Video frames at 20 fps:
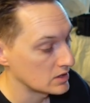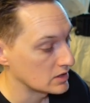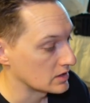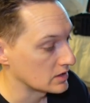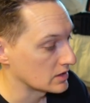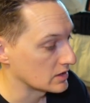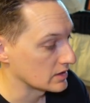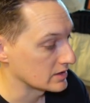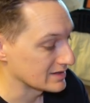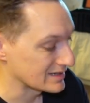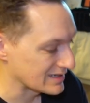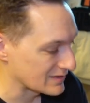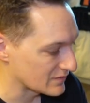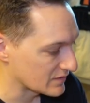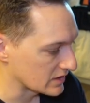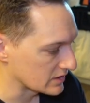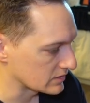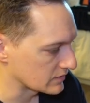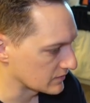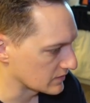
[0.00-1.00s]
And then I
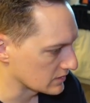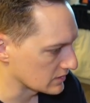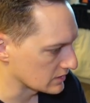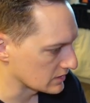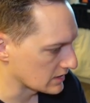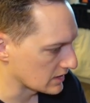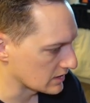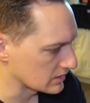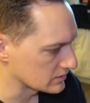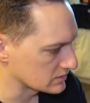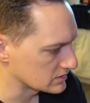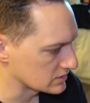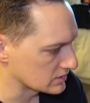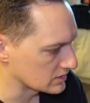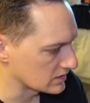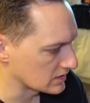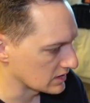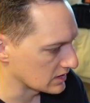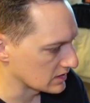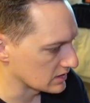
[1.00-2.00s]
finally figured it out. So you're
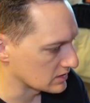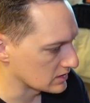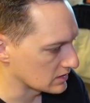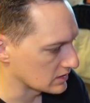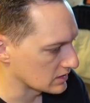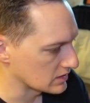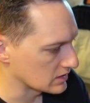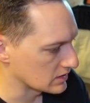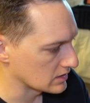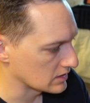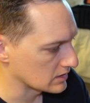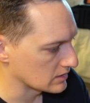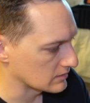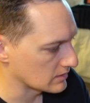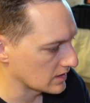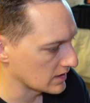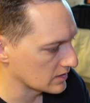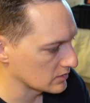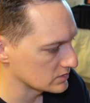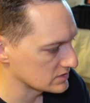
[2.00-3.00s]
going to hit,
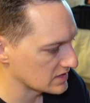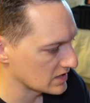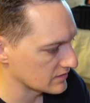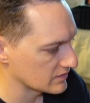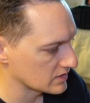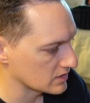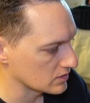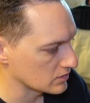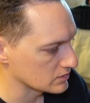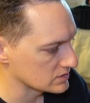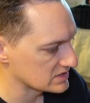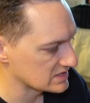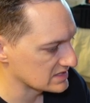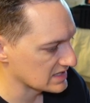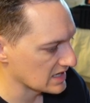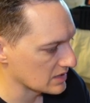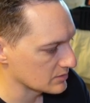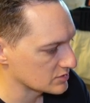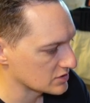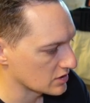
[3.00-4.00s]
I always have it go
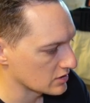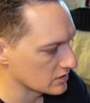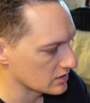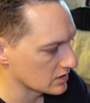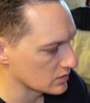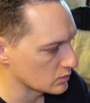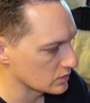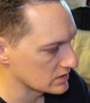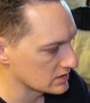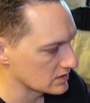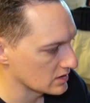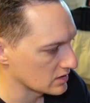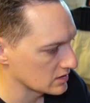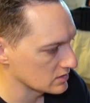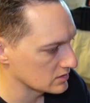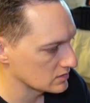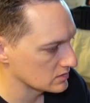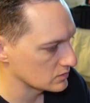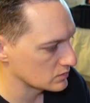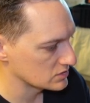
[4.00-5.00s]
stop target when
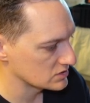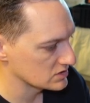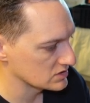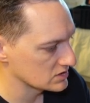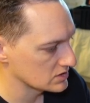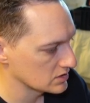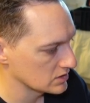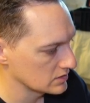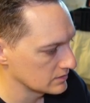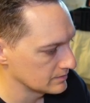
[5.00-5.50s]
done, which is good.